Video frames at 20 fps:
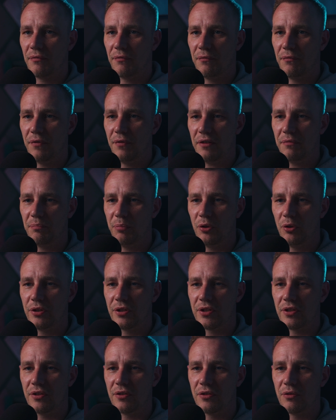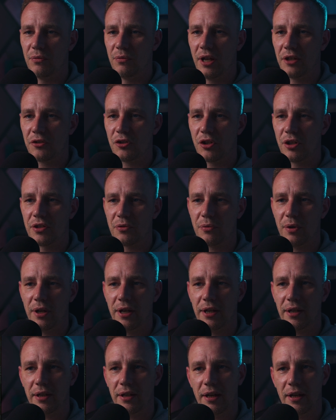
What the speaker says: 5 points into Lunging Strike,